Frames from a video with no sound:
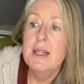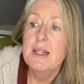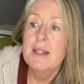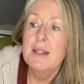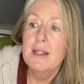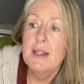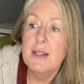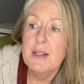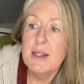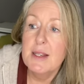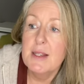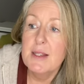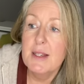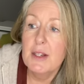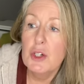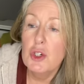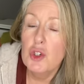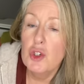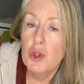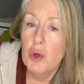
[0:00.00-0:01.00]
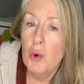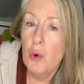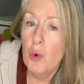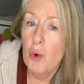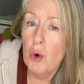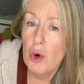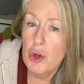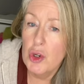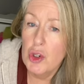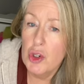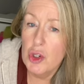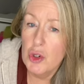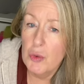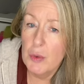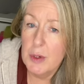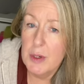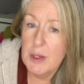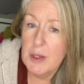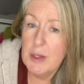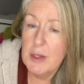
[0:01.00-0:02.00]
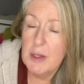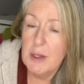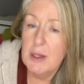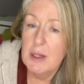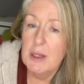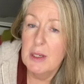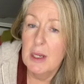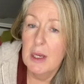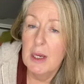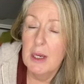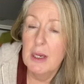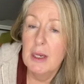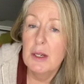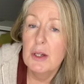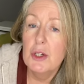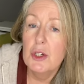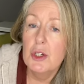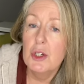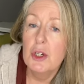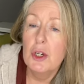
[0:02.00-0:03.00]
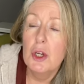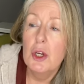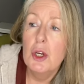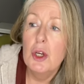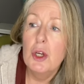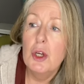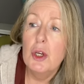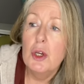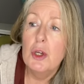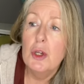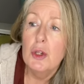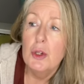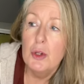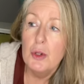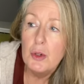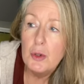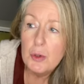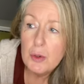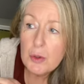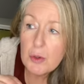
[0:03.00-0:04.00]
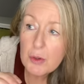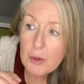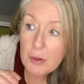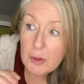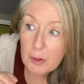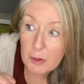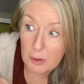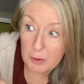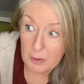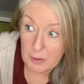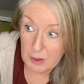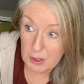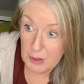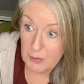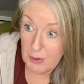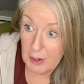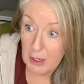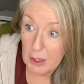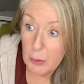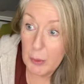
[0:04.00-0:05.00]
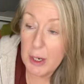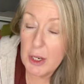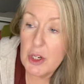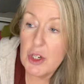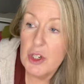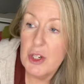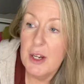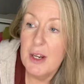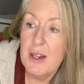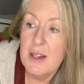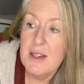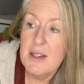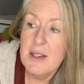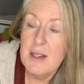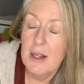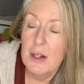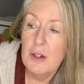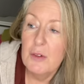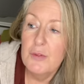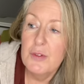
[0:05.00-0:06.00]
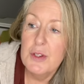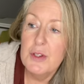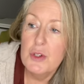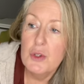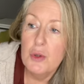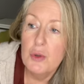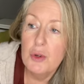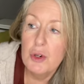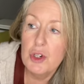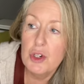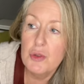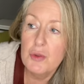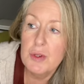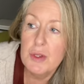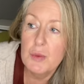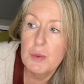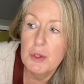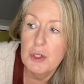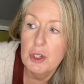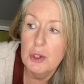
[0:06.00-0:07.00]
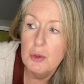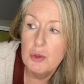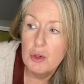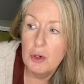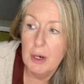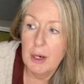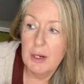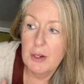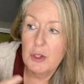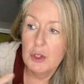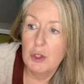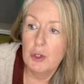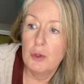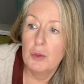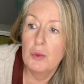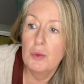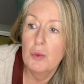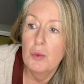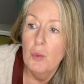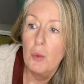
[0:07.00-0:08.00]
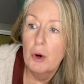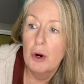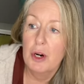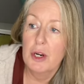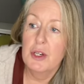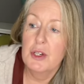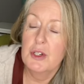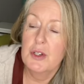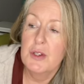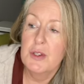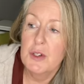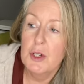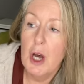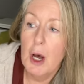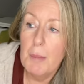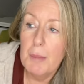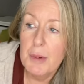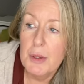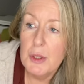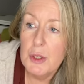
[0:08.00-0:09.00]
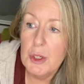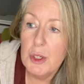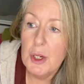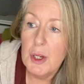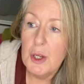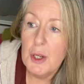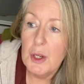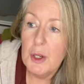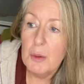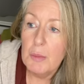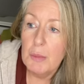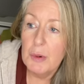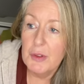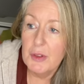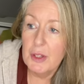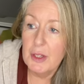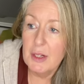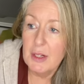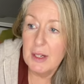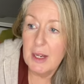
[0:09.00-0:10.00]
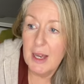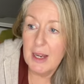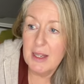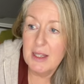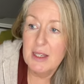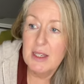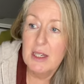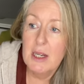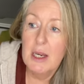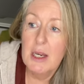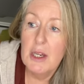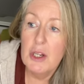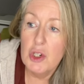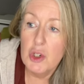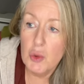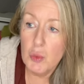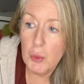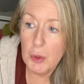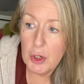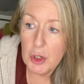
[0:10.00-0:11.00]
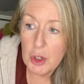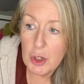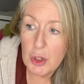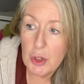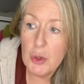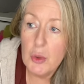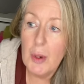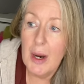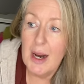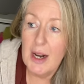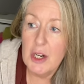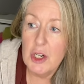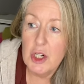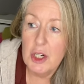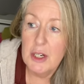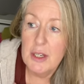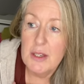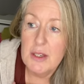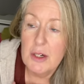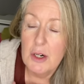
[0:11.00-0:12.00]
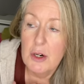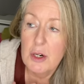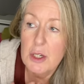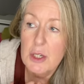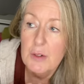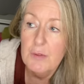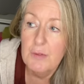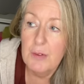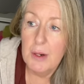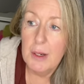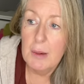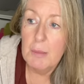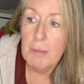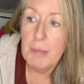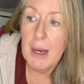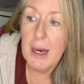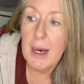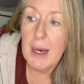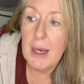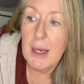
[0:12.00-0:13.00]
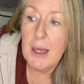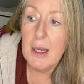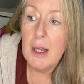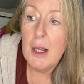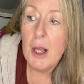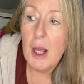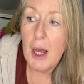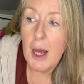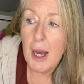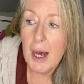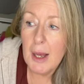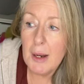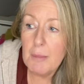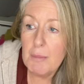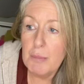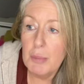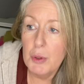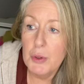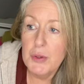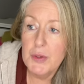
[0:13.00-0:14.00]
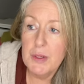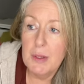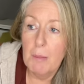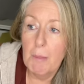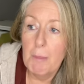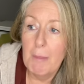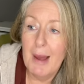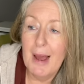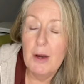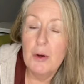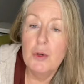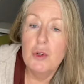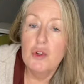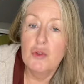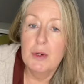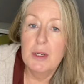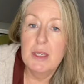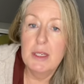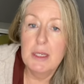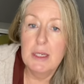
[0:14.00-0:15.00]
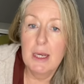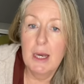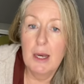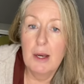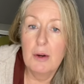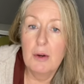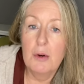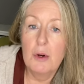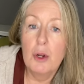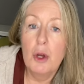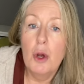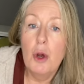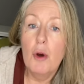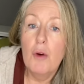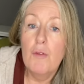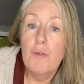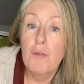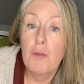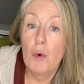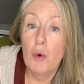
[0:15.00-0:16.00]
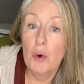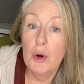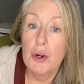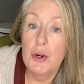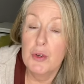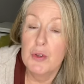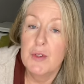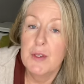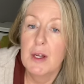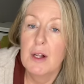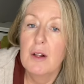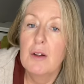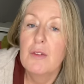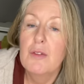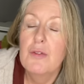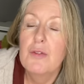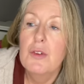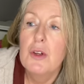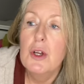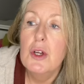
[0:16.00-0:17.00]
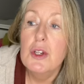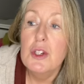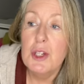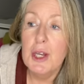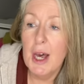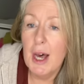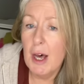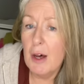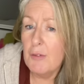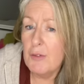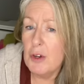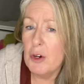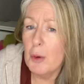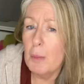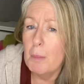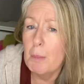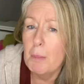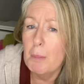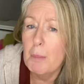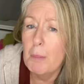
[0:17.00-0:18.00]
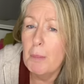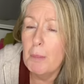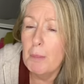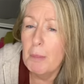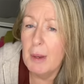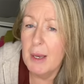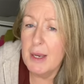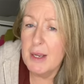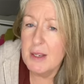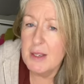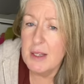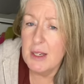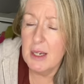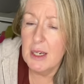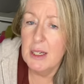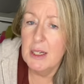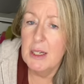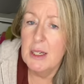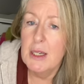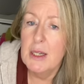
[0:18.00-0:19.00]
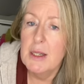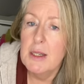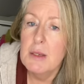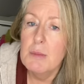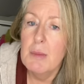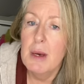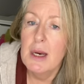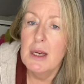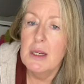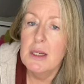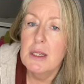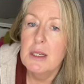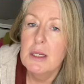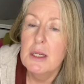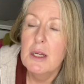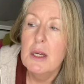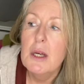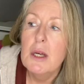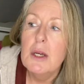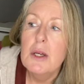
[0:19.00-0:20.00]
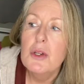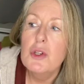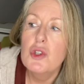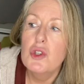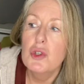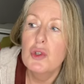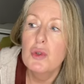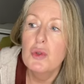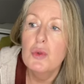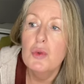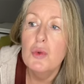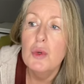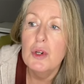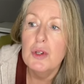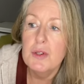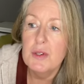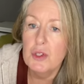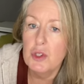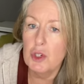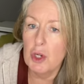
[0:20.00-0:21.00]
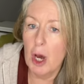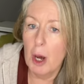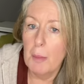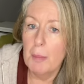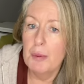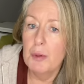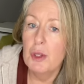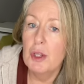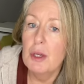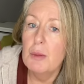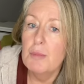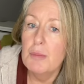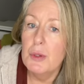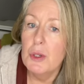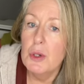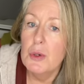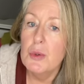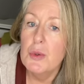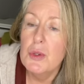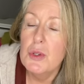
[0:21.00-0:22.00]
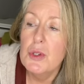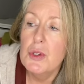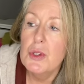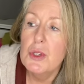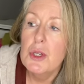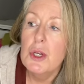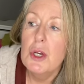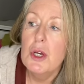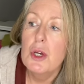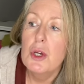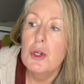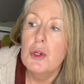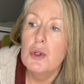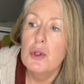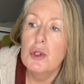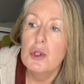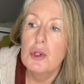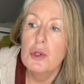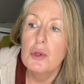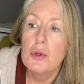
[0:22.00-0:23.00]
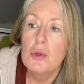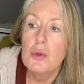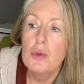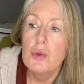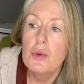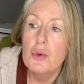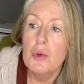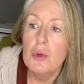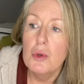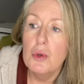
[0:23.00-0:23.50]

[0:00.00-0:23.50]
This is a torturous stage. The devaluation in itself is torturous with you trying to work to stop it. But the next stage, when you actually start to fight back and put some boundaries down for yourself to have your basic needs met, to stop the abuse, to